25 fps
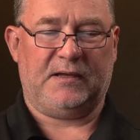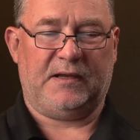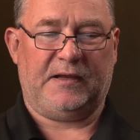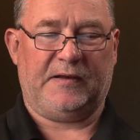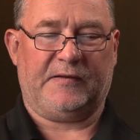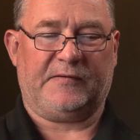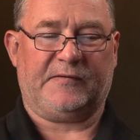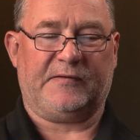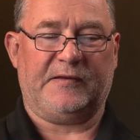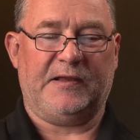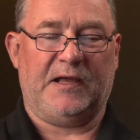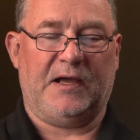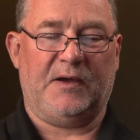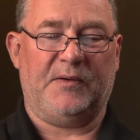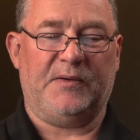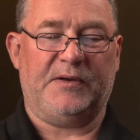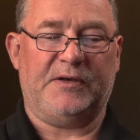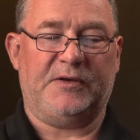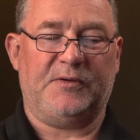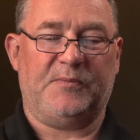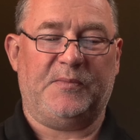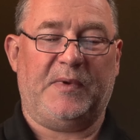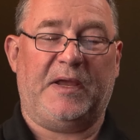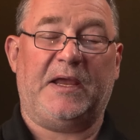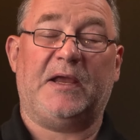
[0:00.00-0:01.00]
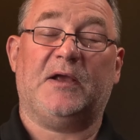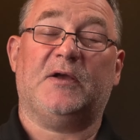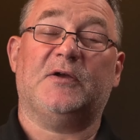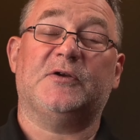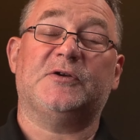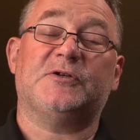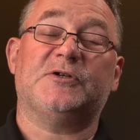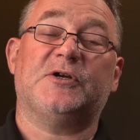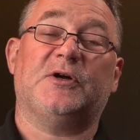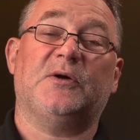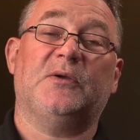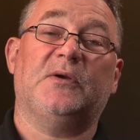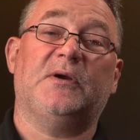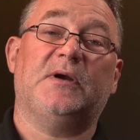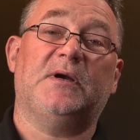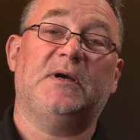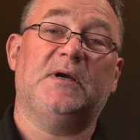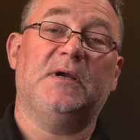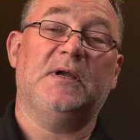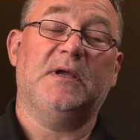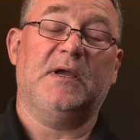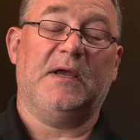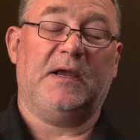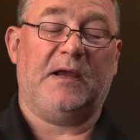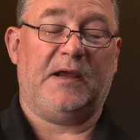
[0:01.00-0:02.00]
it's now a domain controller,
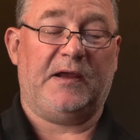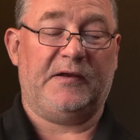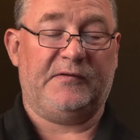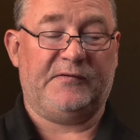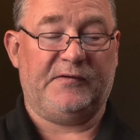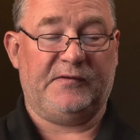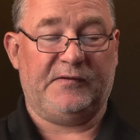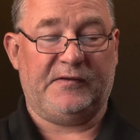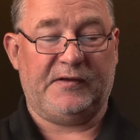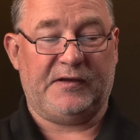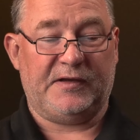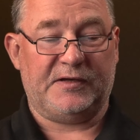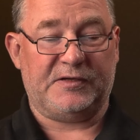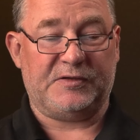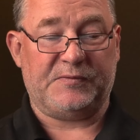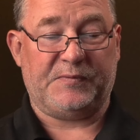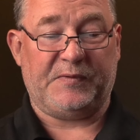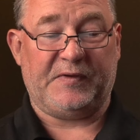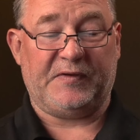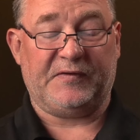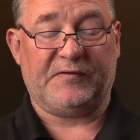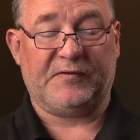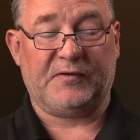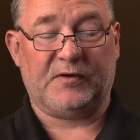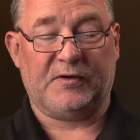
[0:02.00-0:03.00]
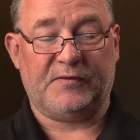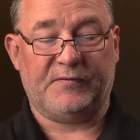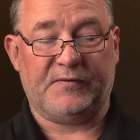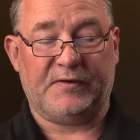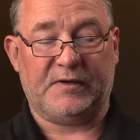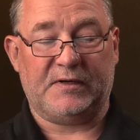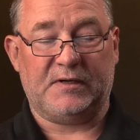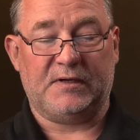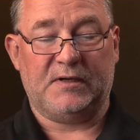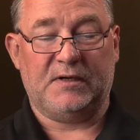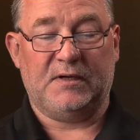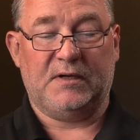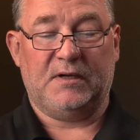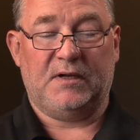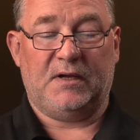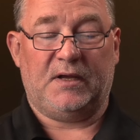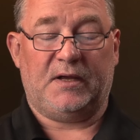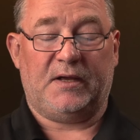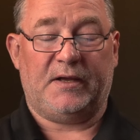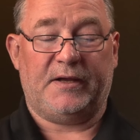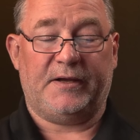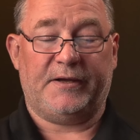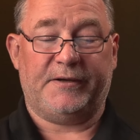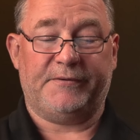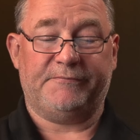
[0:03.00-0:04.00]
it's a DHCP server,
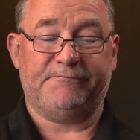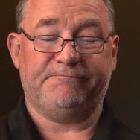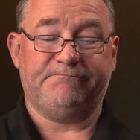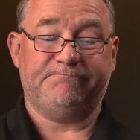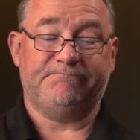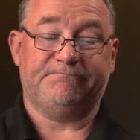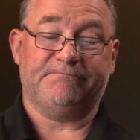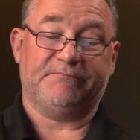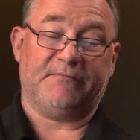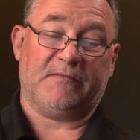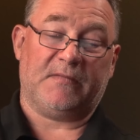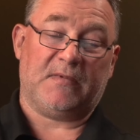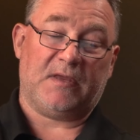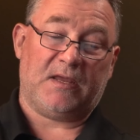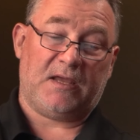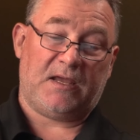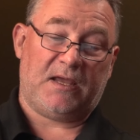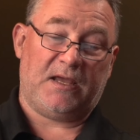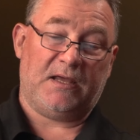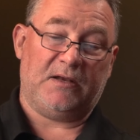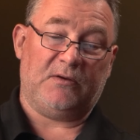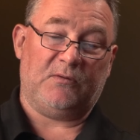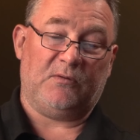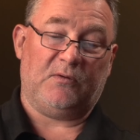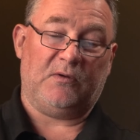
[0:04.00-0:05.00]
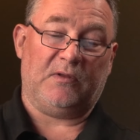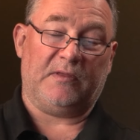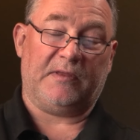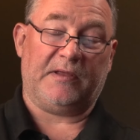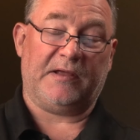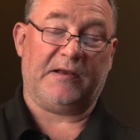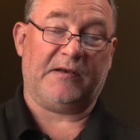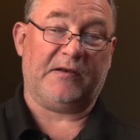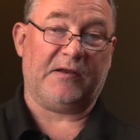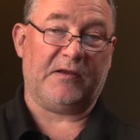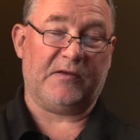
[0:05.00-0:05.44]
and all that